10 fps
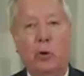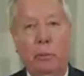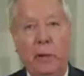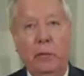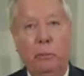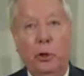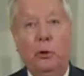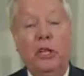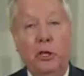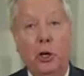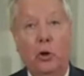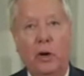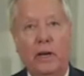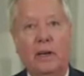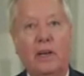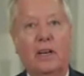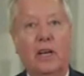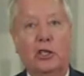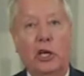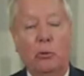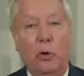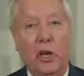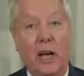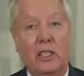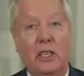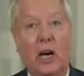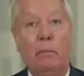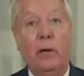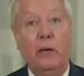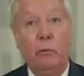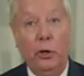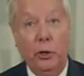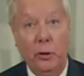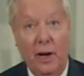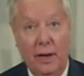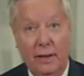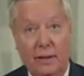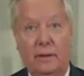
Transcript: we beat Putin in Ukraine, because he will not stop if we do not.